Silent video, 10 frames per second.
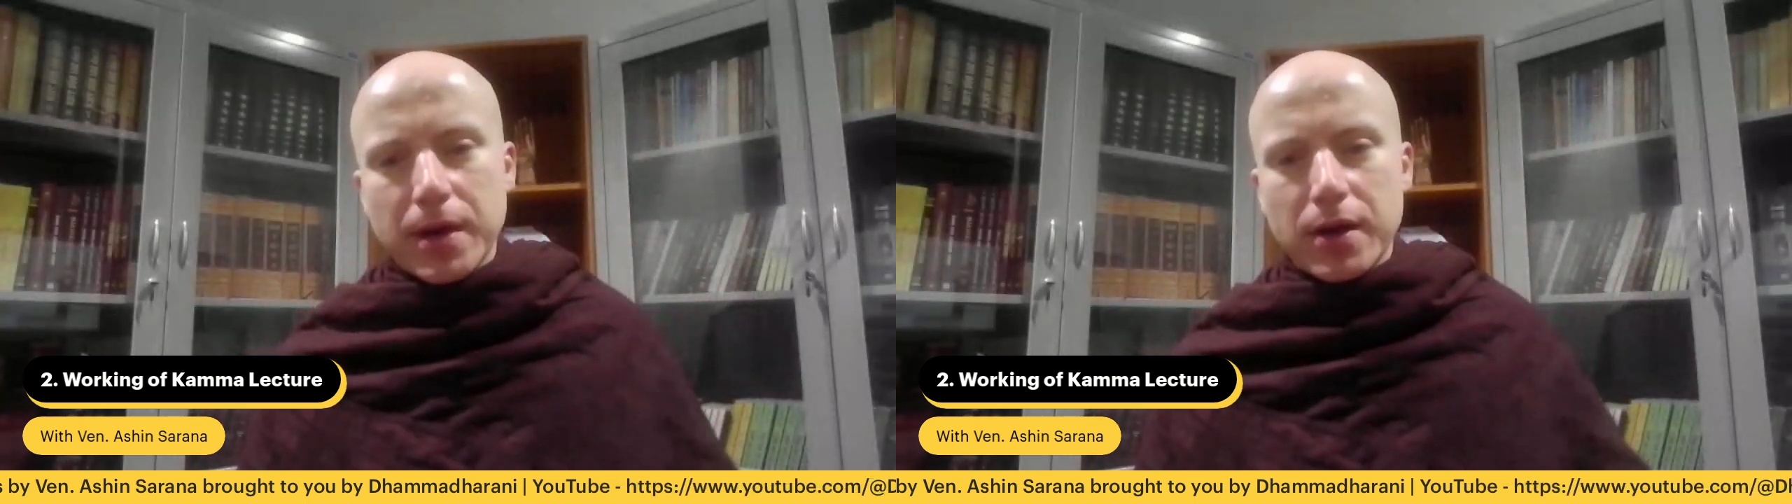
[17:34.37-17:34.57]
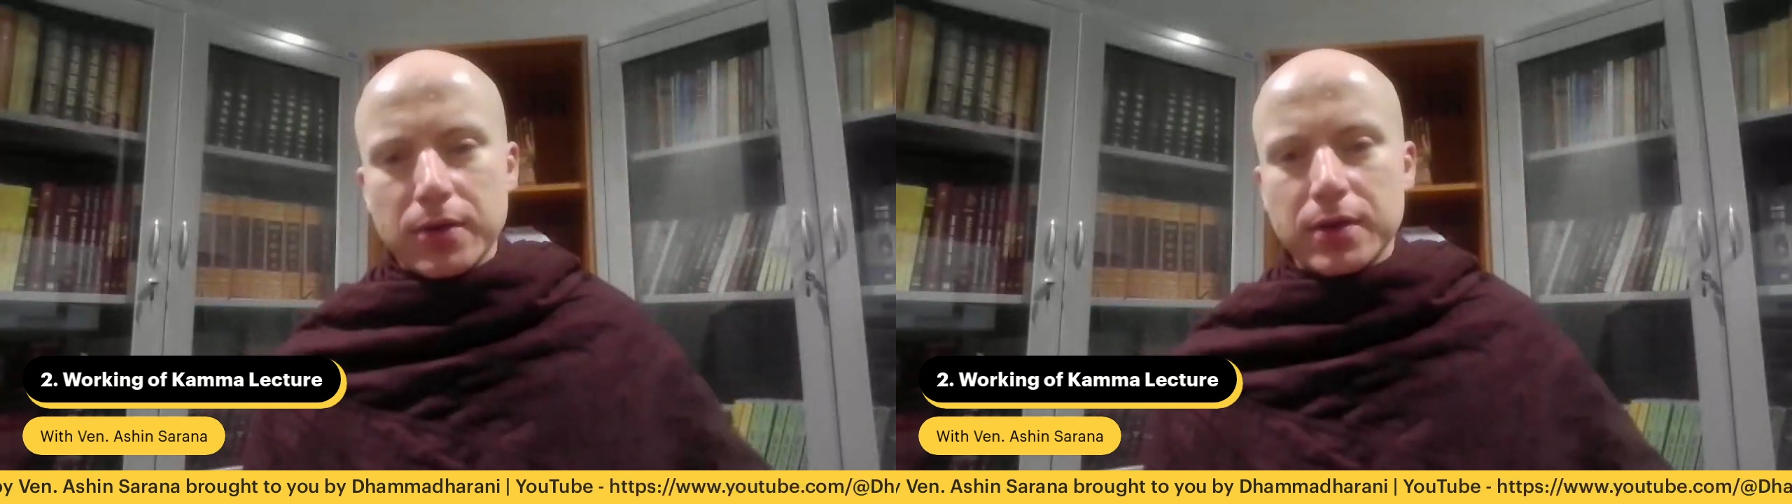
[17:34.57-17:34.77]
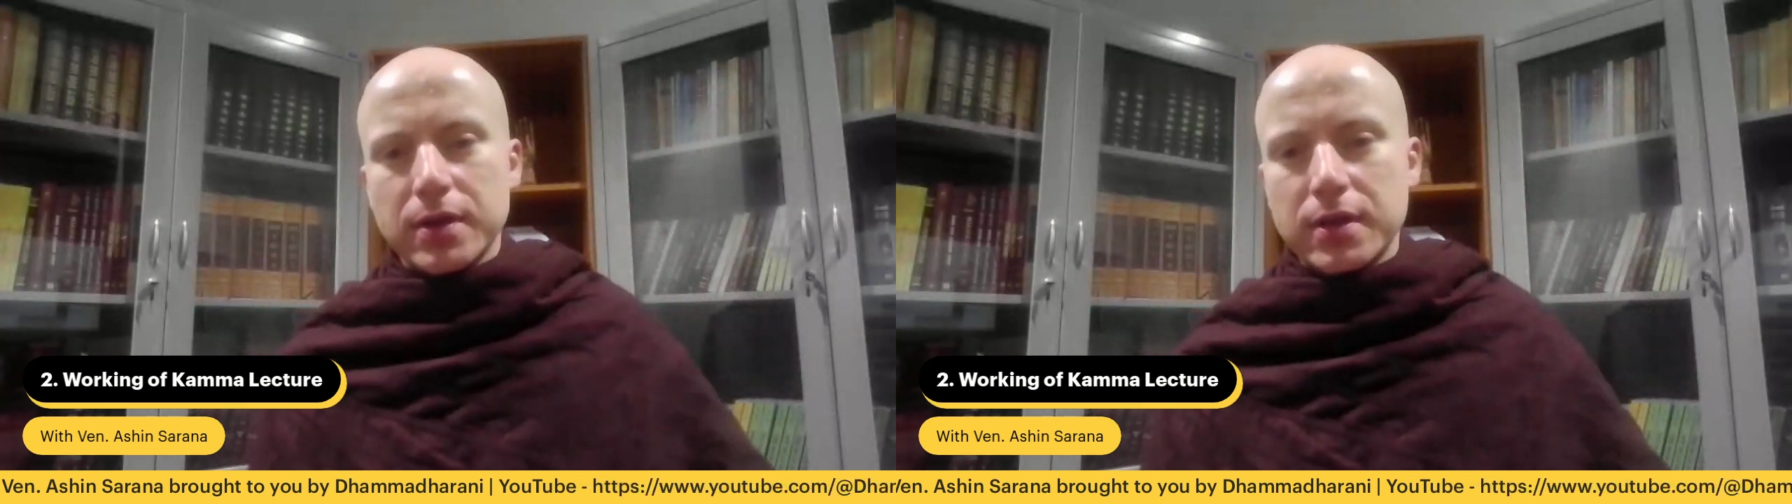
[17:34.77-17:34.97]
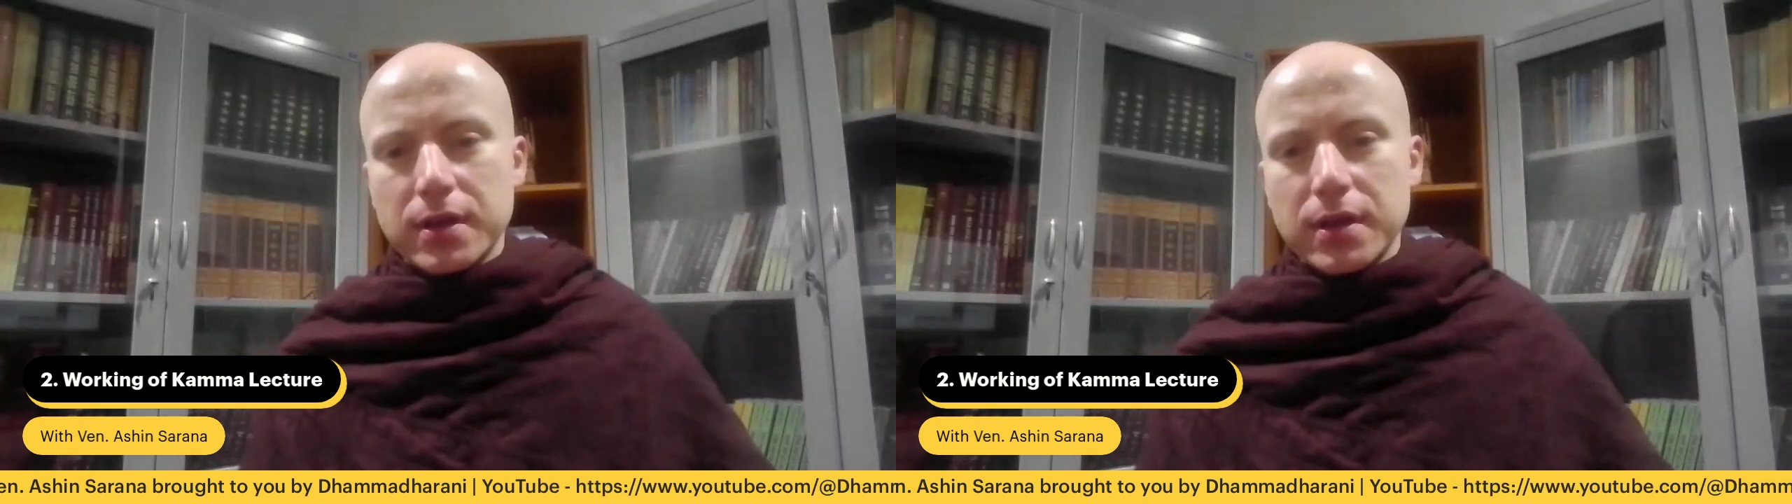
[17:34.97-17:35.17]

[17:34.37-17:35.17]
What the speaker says: about